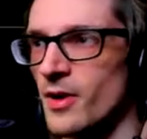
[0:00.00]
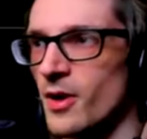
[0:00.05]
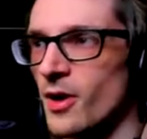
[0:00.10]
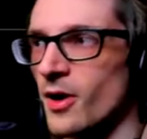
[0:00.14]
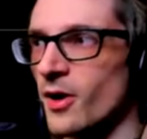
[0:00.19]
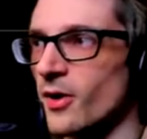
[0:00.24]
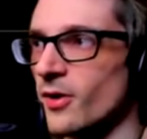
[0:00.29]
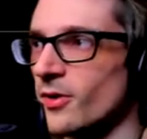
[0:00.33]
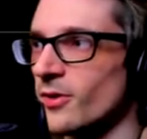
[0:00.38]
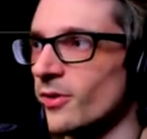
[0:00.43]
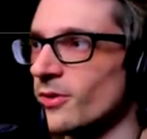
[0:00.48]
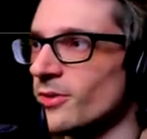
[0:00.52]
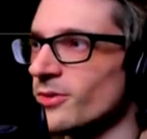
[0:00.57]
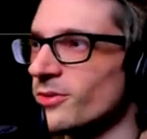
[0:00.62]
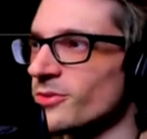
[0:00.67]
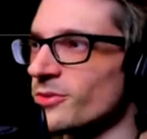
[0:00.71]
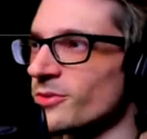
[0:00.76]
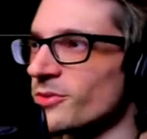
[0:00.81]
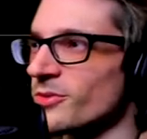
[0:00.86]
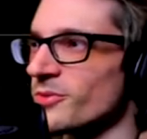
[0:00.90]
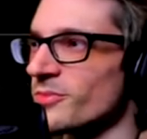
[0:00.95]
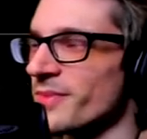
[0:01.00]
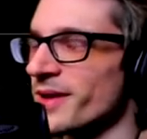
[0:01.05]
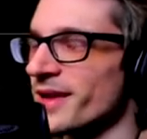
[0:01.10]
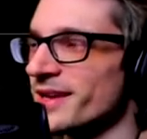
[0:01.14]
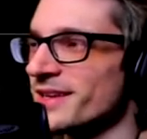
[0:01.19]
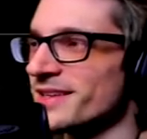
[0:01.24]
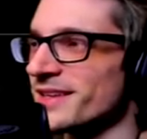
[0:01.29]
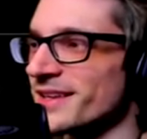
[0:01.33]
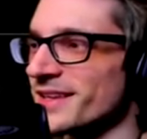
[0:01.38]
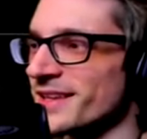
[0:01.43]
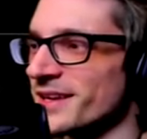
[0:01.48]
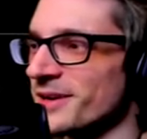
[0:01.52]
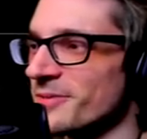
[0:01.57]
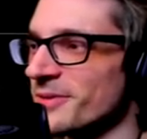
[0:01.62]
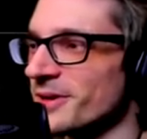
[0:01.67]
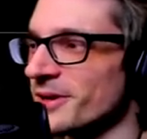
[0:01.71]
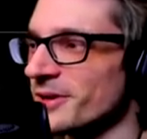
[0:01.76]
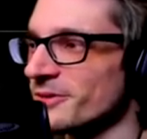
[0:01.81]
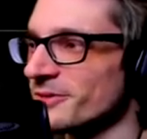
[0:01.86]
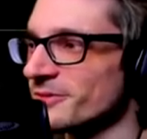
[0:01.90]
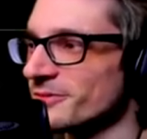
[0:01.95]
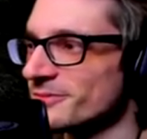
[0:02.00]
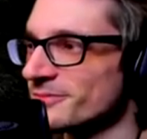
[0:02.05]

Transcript: Oh, magnet. Here we go.